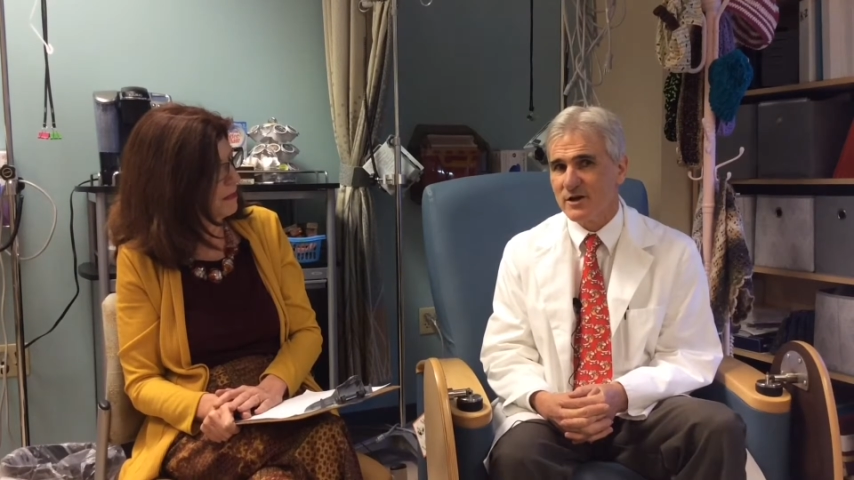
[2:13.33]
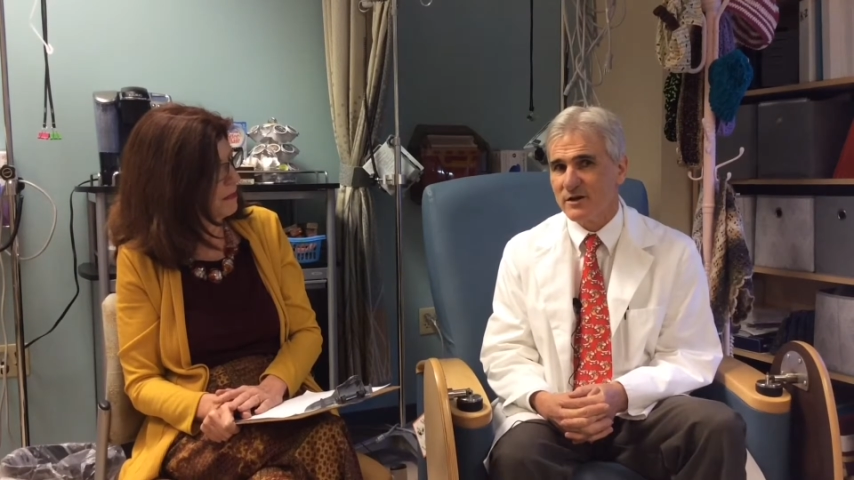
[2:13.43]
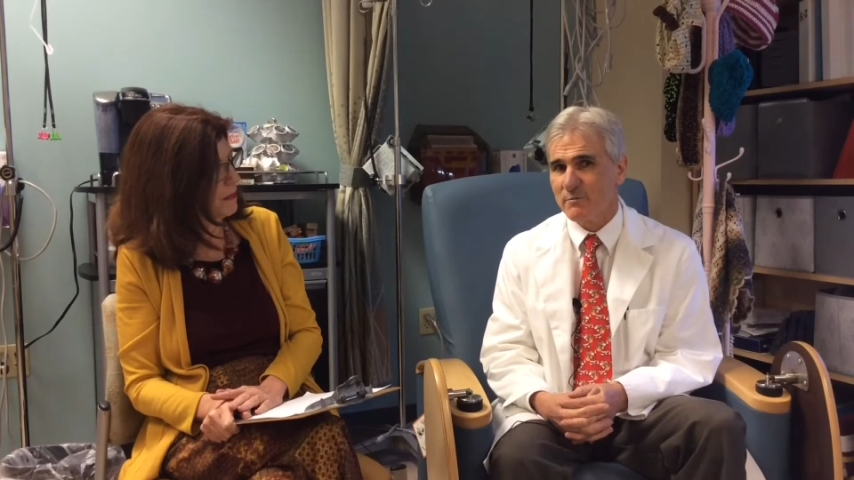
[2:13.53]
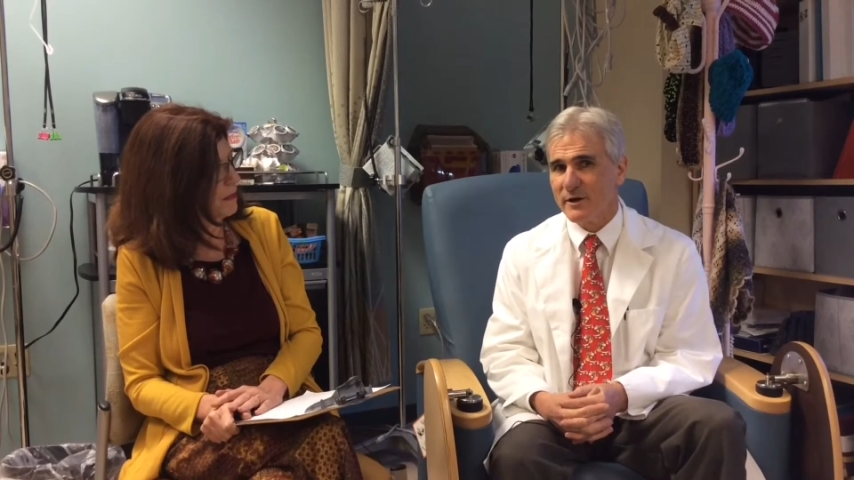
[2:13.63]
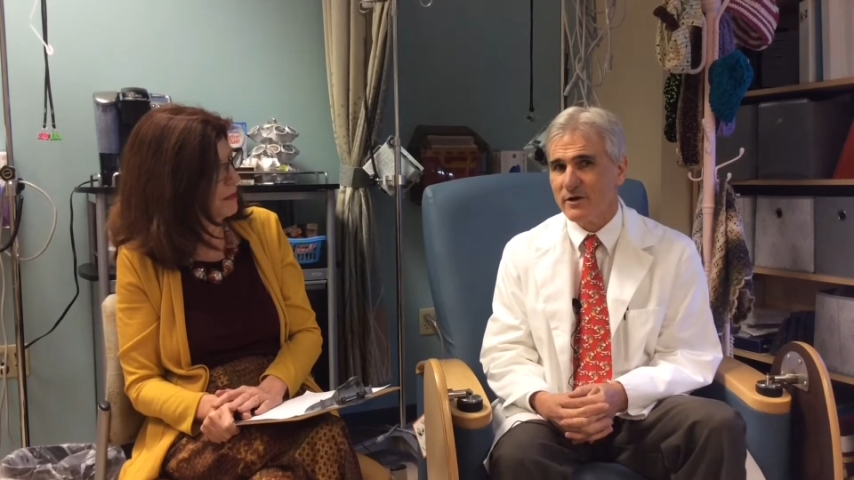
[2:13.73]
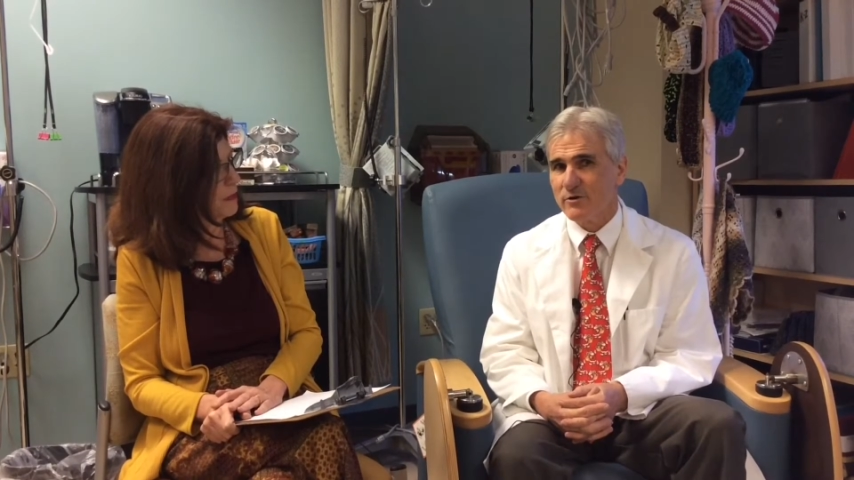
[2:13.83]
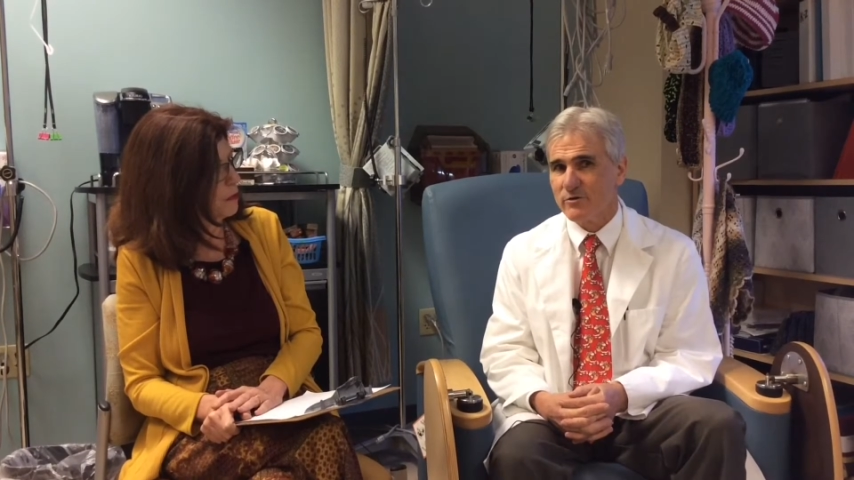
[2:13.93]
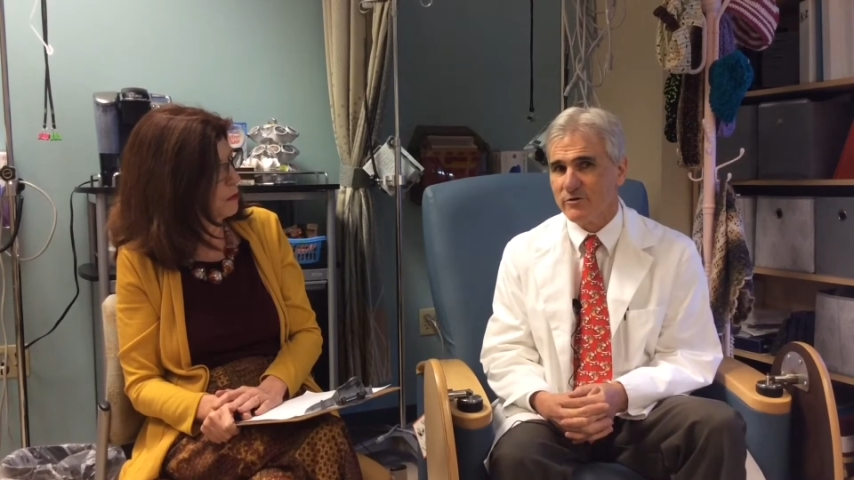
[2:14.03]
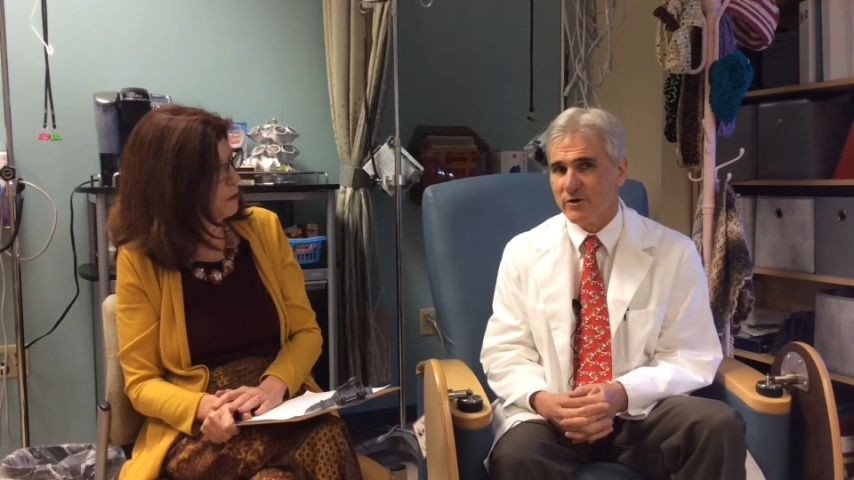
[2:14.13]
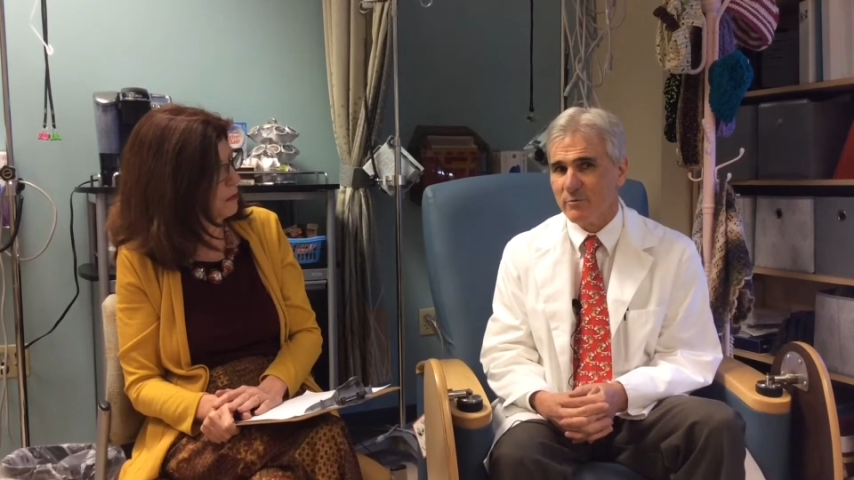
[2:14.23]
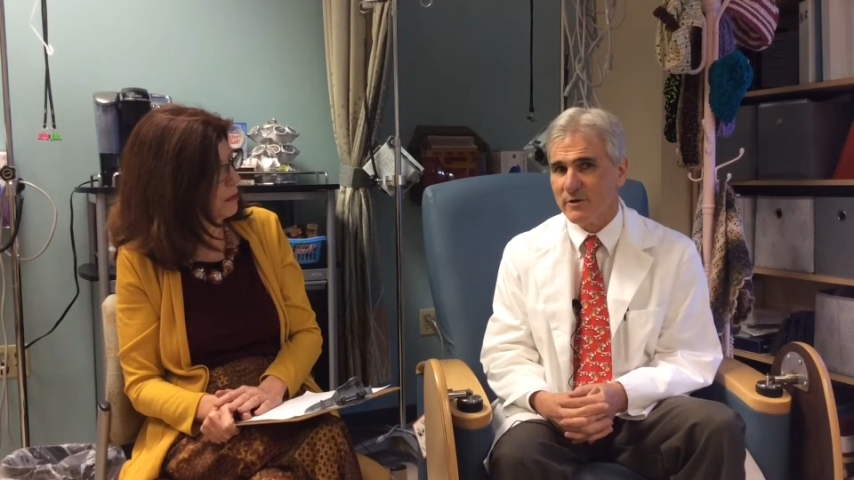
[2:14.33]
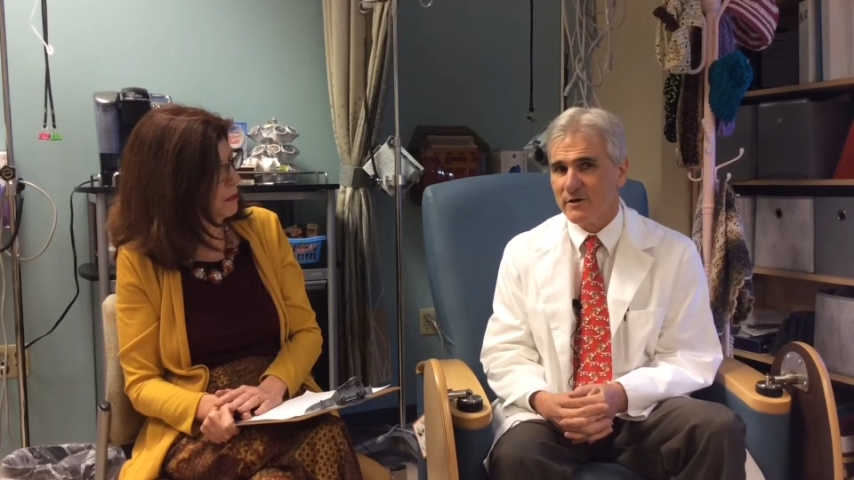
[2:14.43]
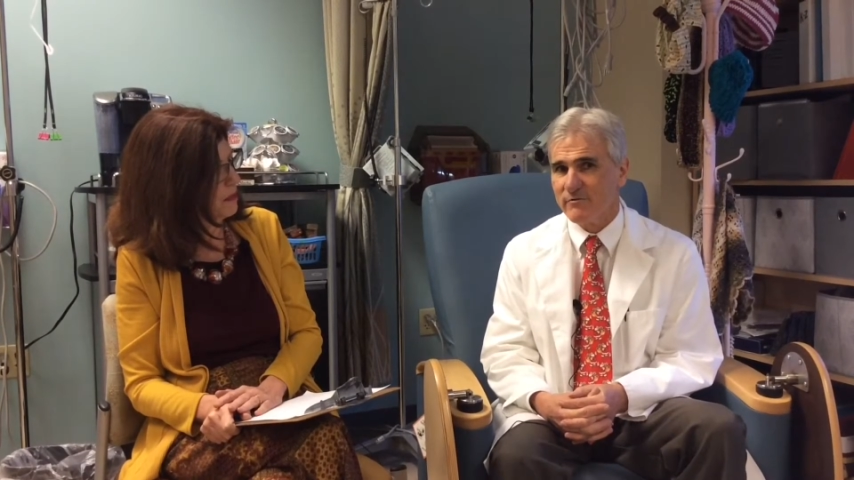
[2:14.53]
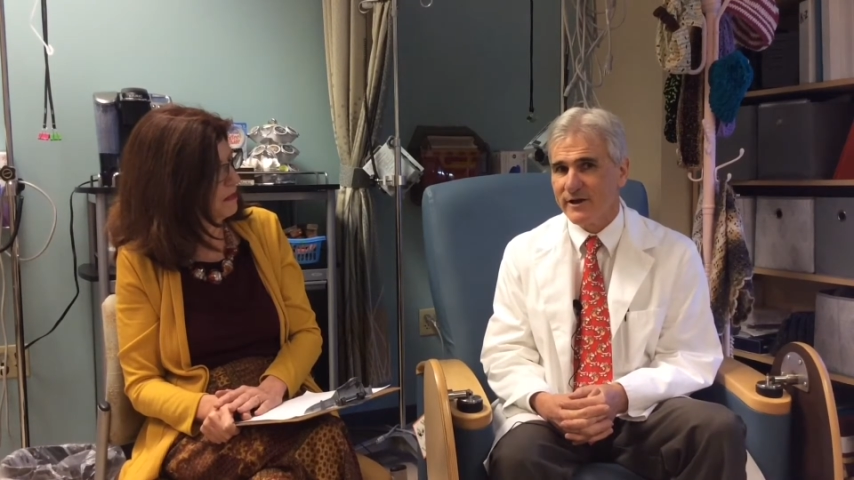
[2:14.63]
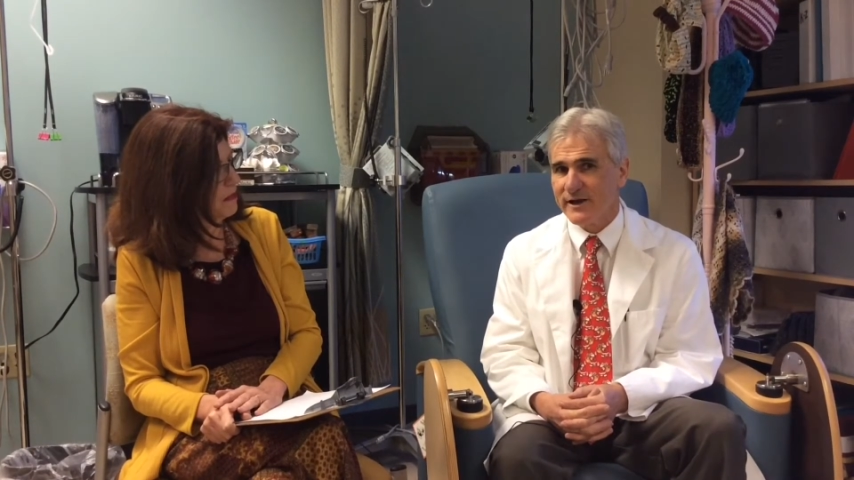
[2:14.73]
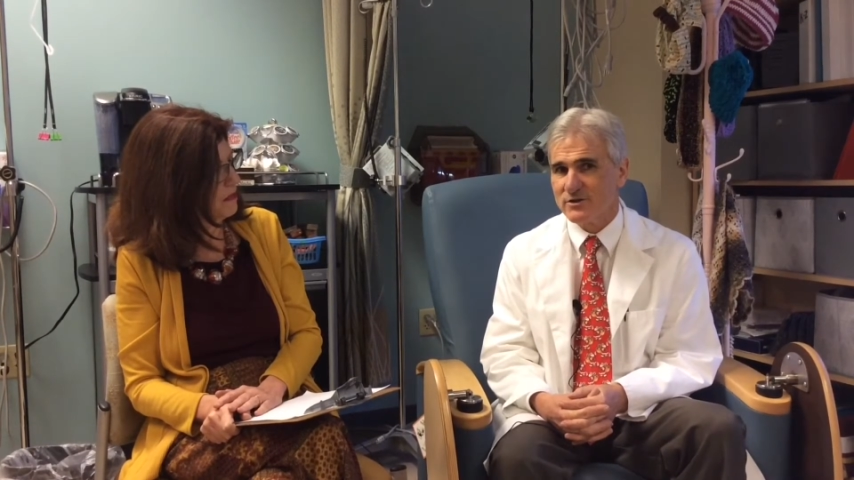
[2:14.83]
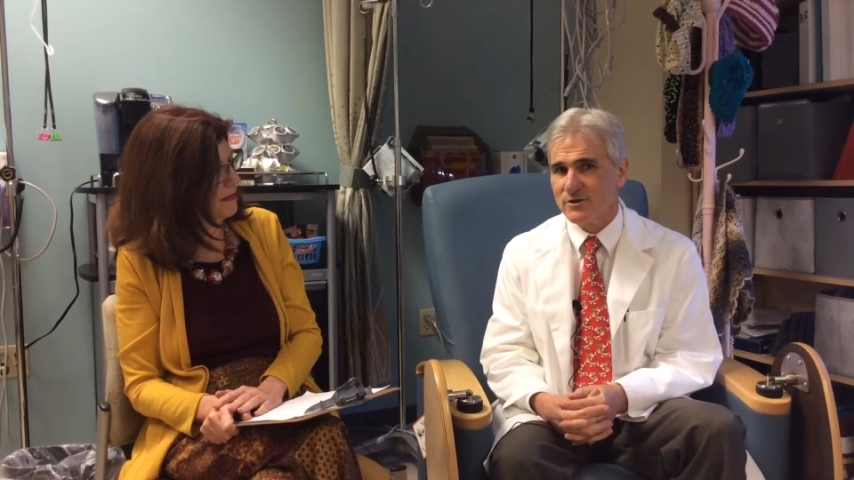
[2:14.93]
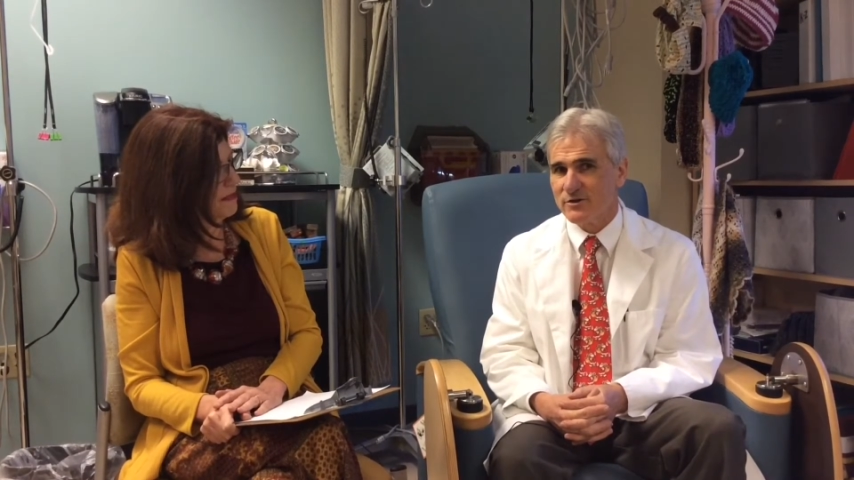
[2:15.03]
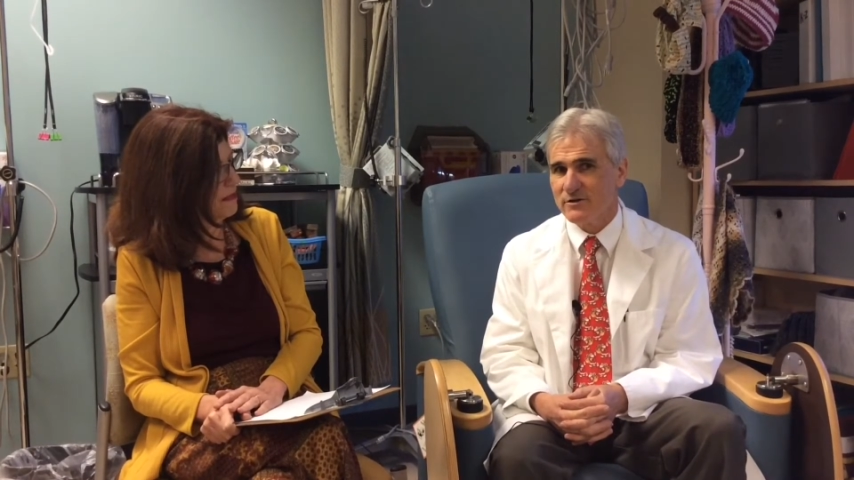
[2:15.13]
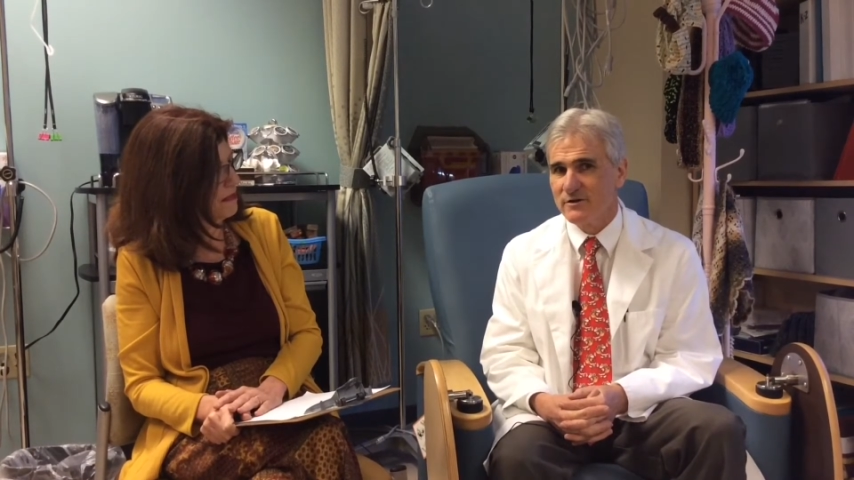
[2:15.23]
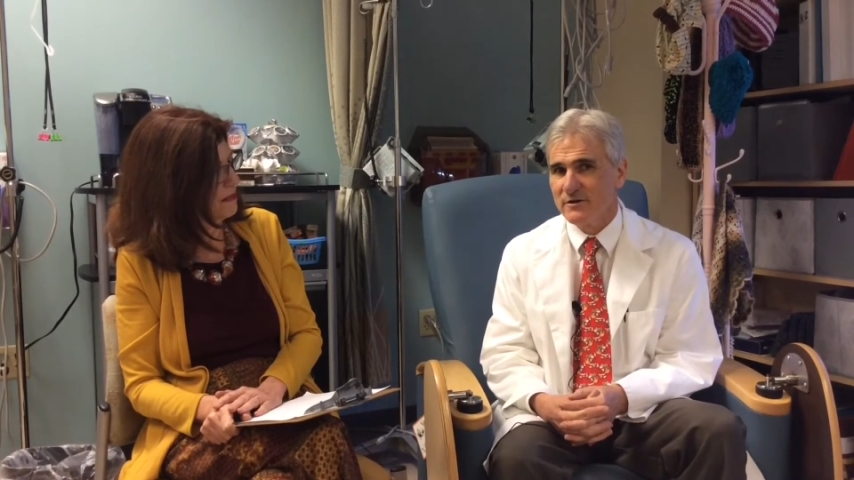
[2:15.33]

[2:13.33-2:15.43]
on the medical therapy of cancer.